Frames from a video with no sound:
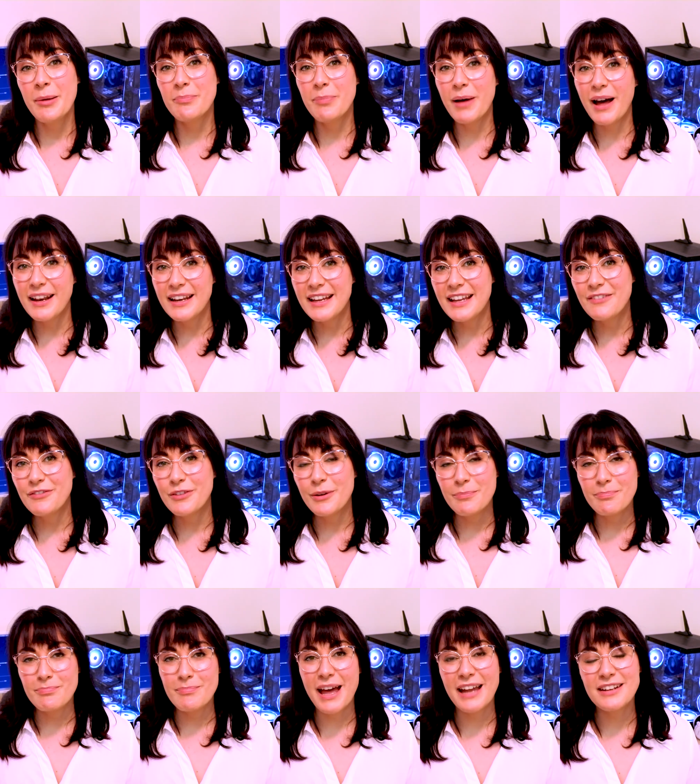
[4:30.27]
But if it
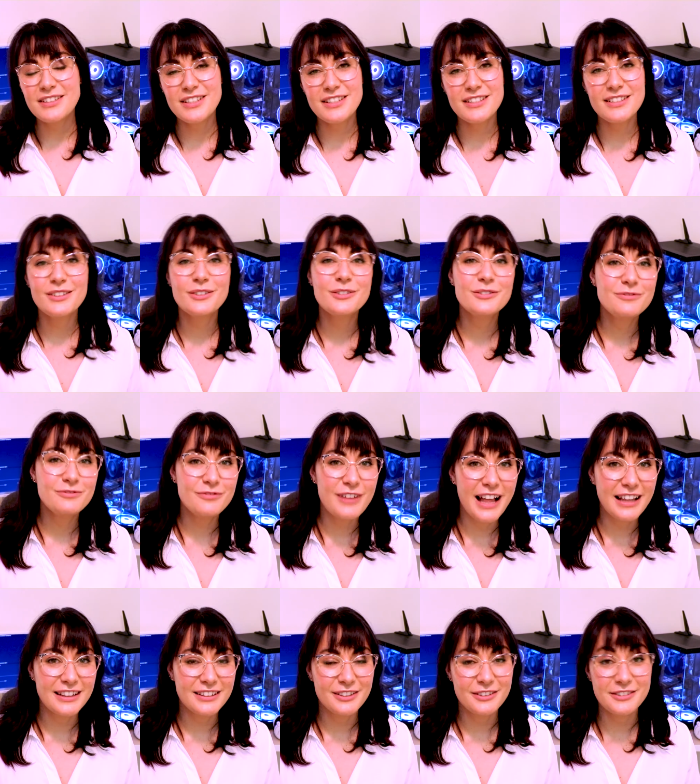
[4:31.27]
matches your
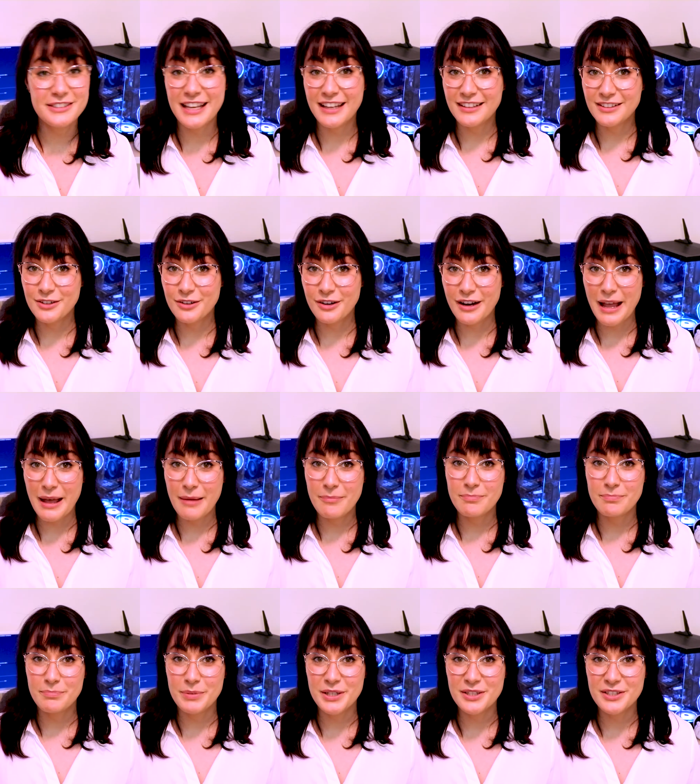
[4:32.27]
values and your
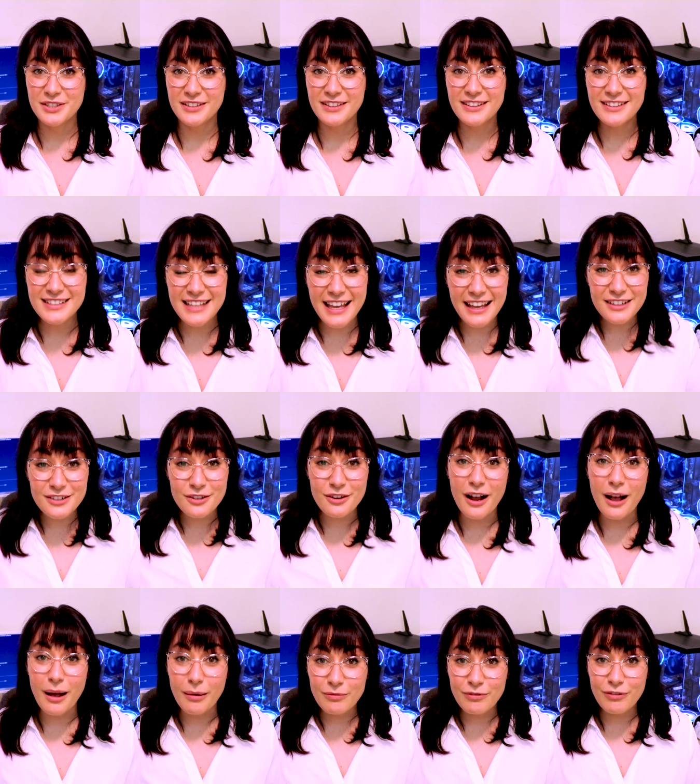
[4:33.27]
ambitions and
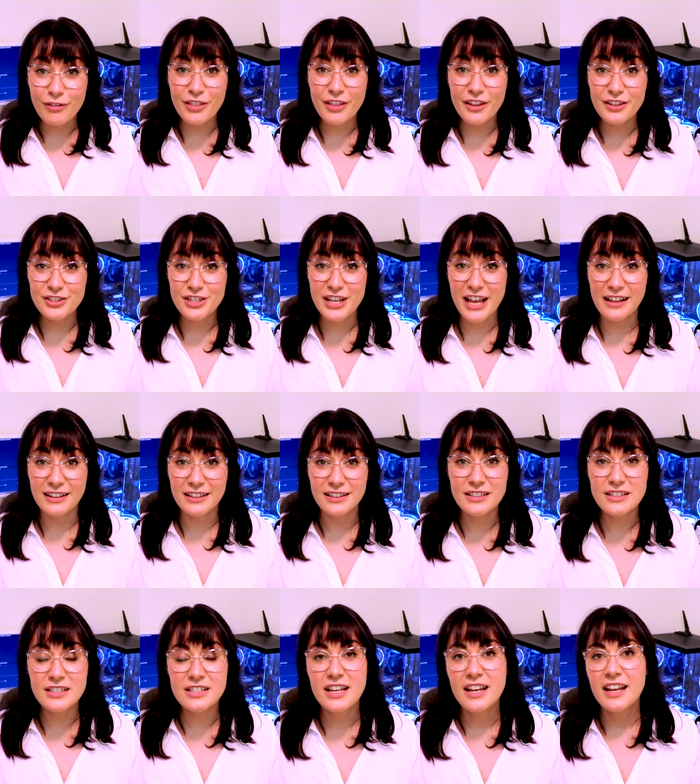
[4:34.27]
you're up for the
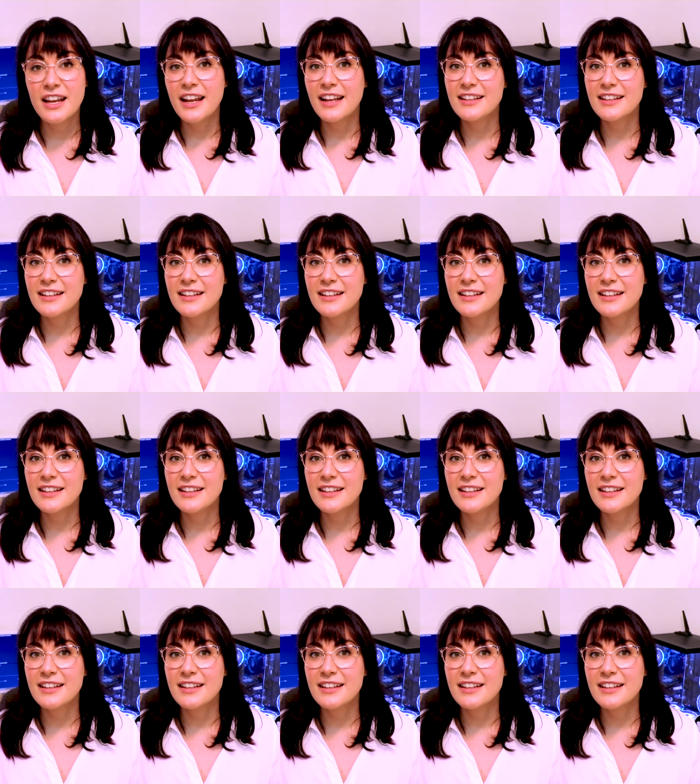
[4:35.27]
challenge,